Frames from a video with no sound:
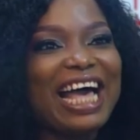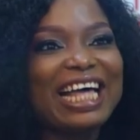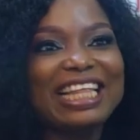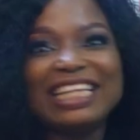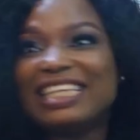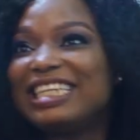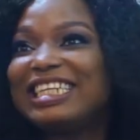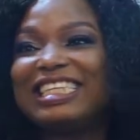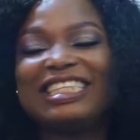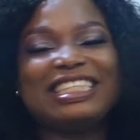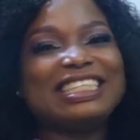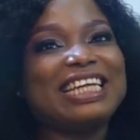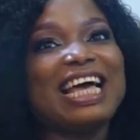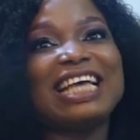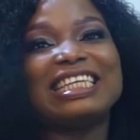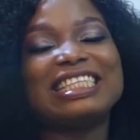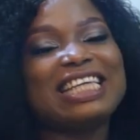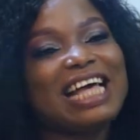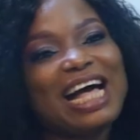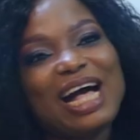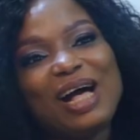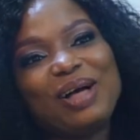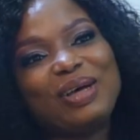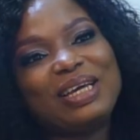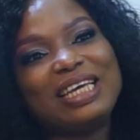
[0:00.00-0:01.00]
and that's
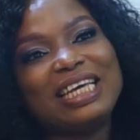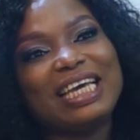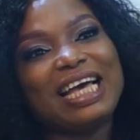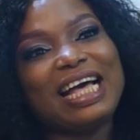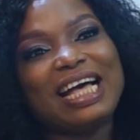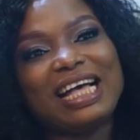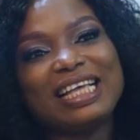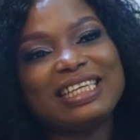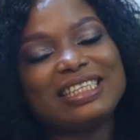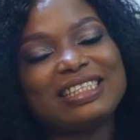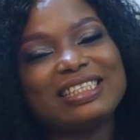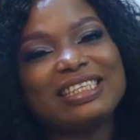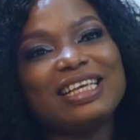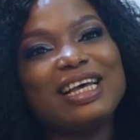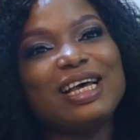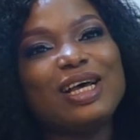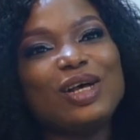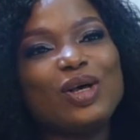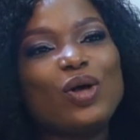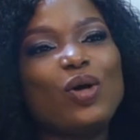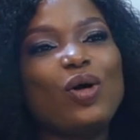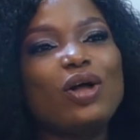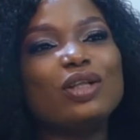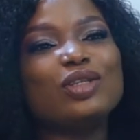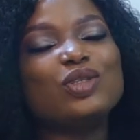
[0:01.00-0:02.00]
how it has
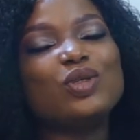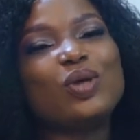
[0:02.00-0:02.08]
gone.